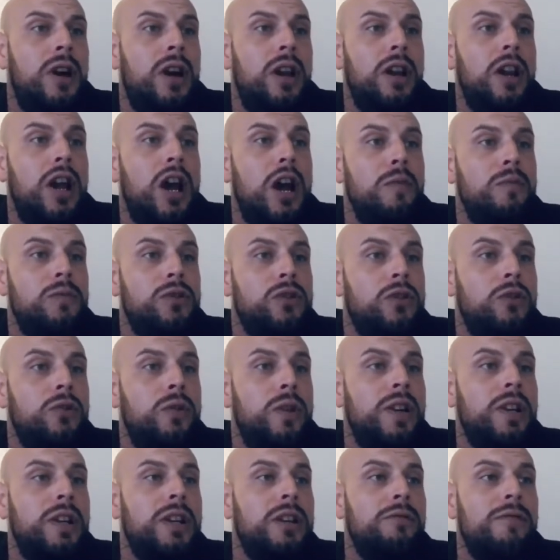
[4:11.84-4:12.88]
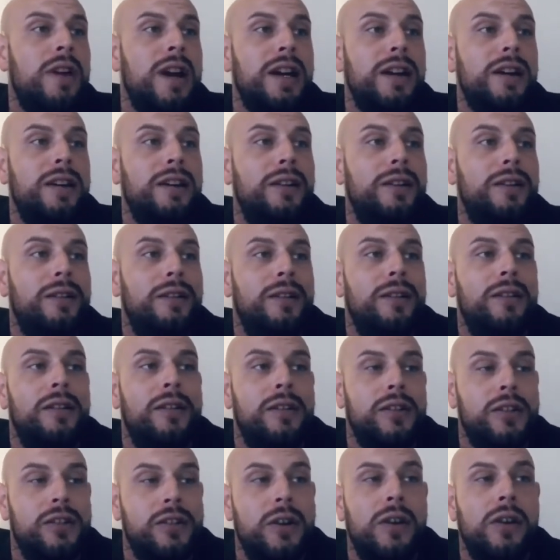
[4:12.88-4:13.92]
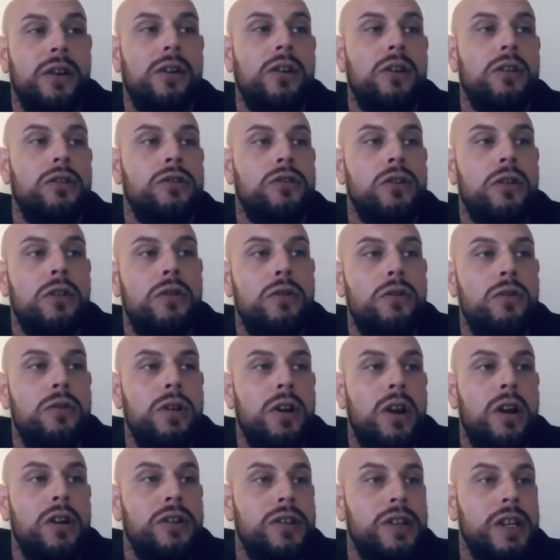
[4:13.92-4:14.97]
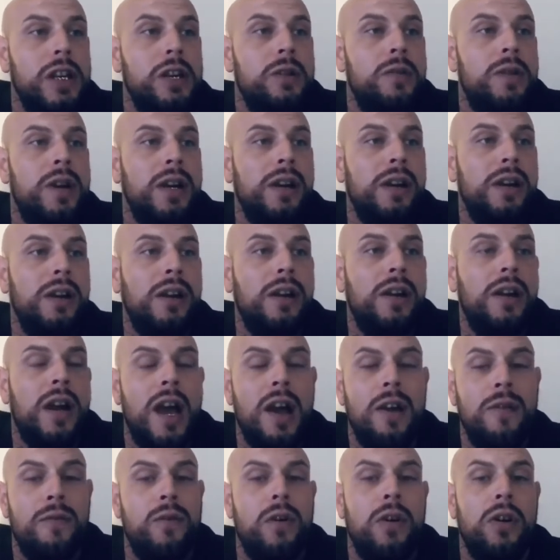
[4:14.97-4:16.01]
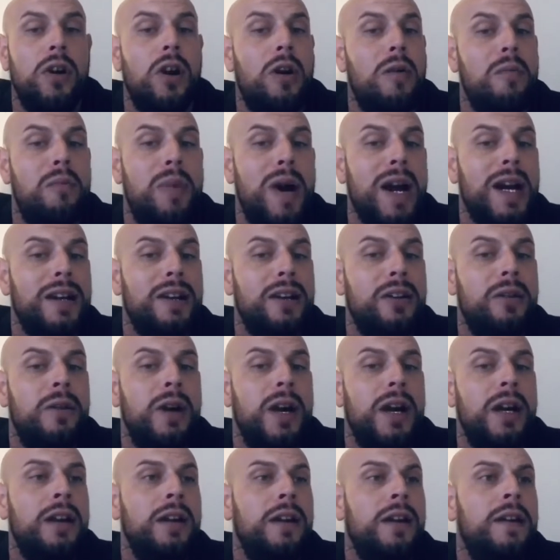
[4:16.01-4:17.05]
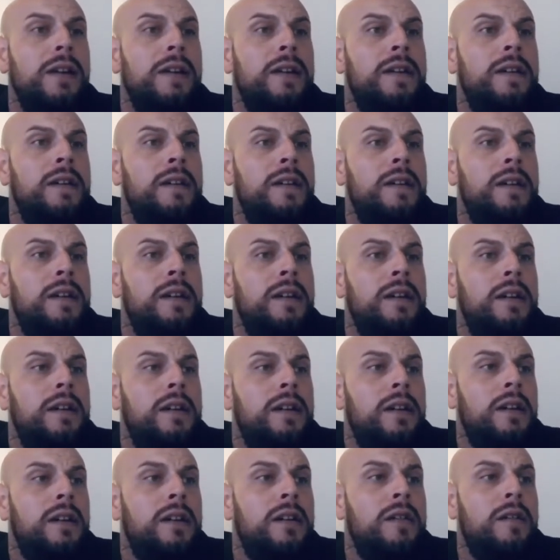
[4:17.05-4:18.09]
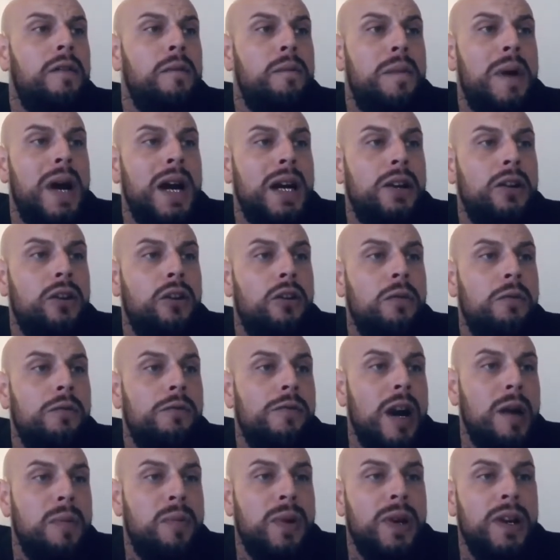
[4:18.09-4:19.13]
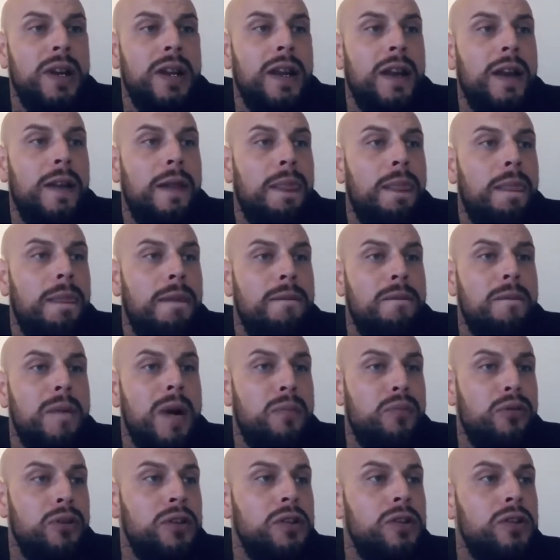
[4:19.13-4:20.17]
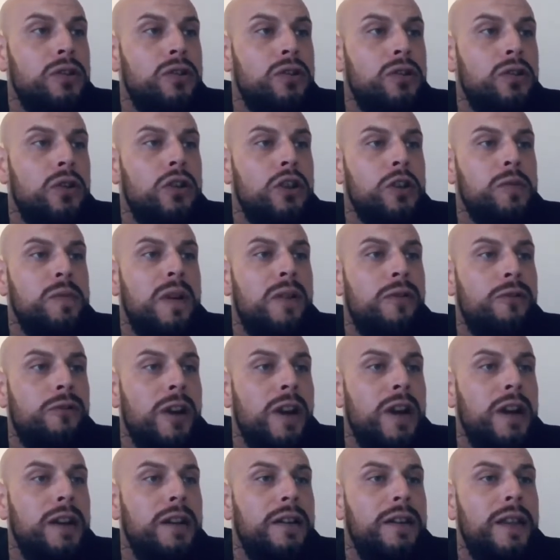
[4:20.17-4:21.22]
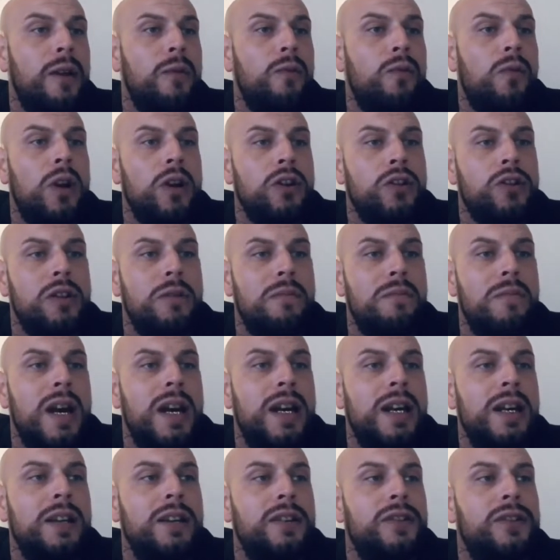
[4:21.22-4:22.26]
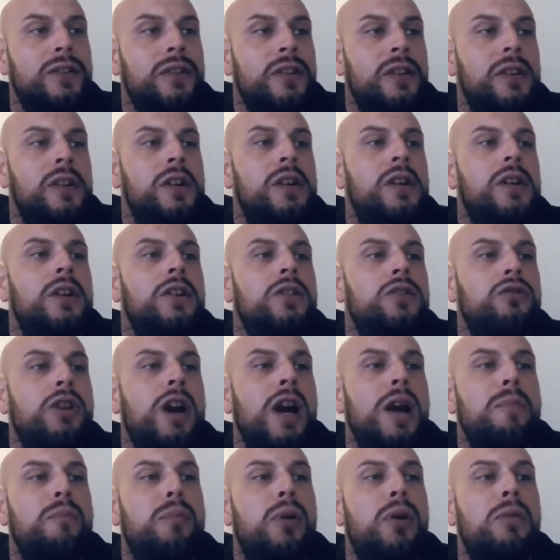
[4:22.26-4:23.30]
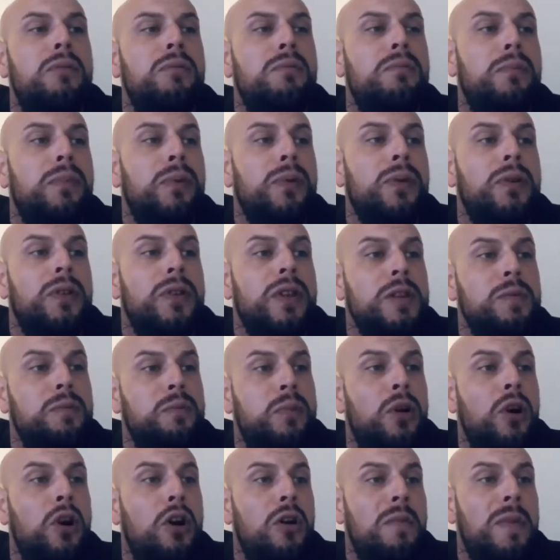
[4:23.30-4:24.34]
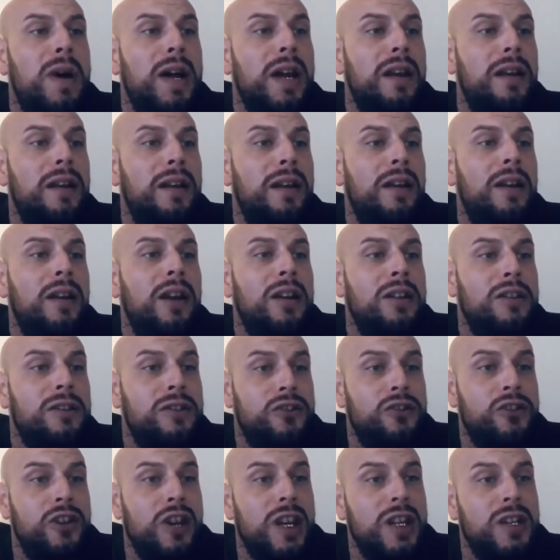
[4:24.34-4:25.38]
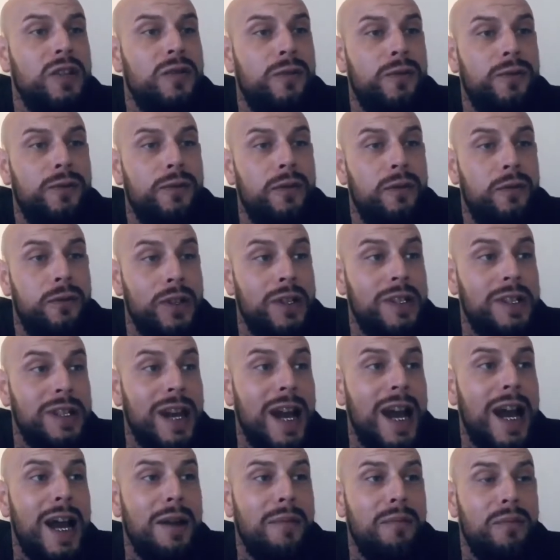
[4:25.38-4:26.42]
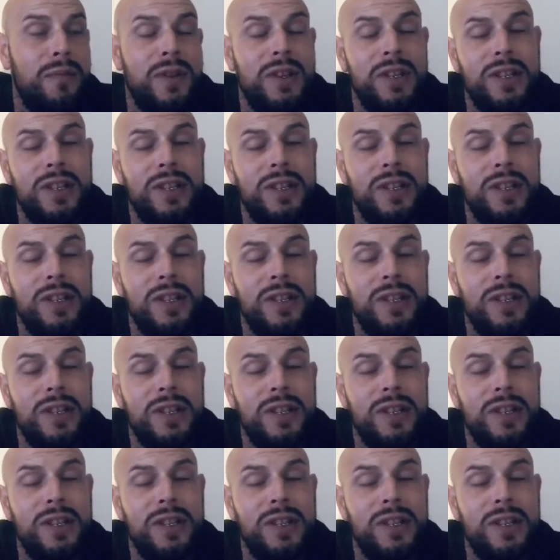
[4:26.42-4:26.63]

Alarms quickly rang. So I got told on C-Wing, everyone got banged away, back up rapidly. My prison source, my friend, then watched the medics try pump this poor man's chest for time.